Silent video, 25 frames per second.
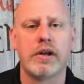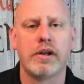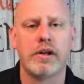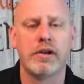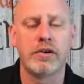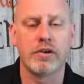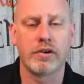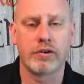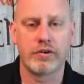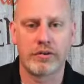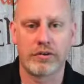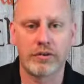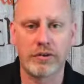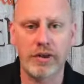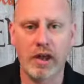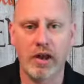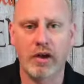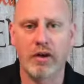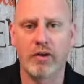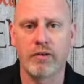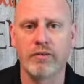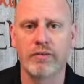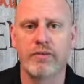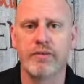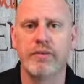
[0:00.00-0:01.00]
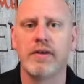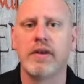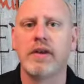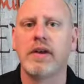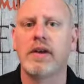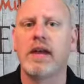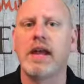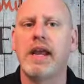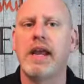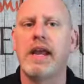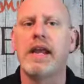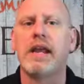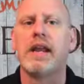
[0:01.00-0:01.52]
yourself
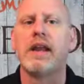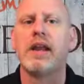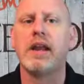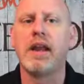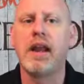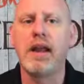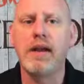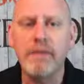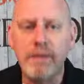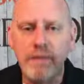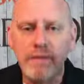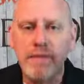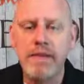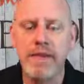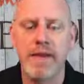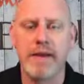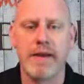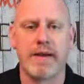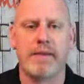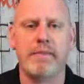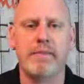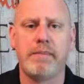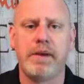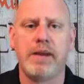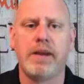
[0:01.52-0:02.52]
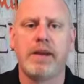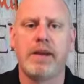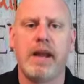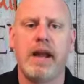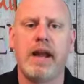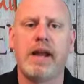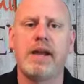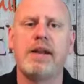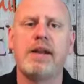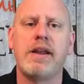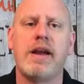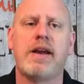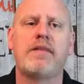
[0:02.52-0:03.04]
and love them
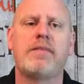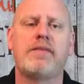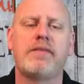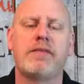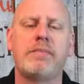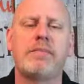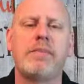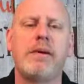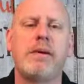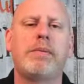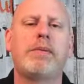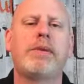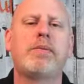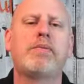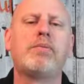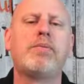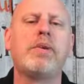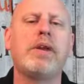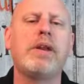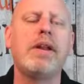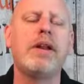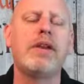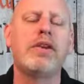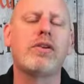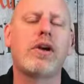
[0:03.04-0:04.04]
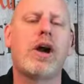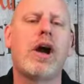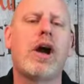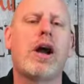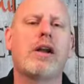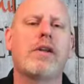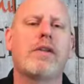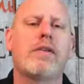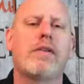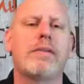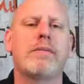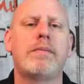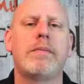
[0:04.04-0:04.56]
enough to be able to really
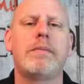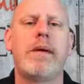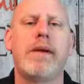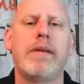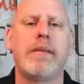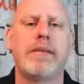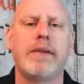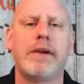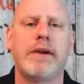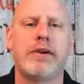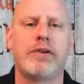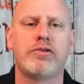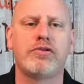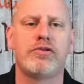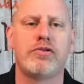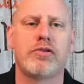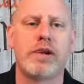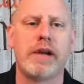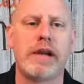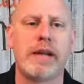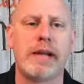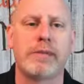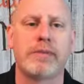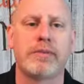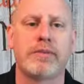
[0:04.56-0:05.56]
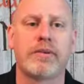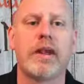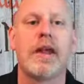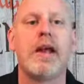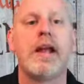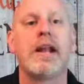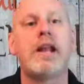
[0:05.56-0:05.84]
talk with them about their dreams.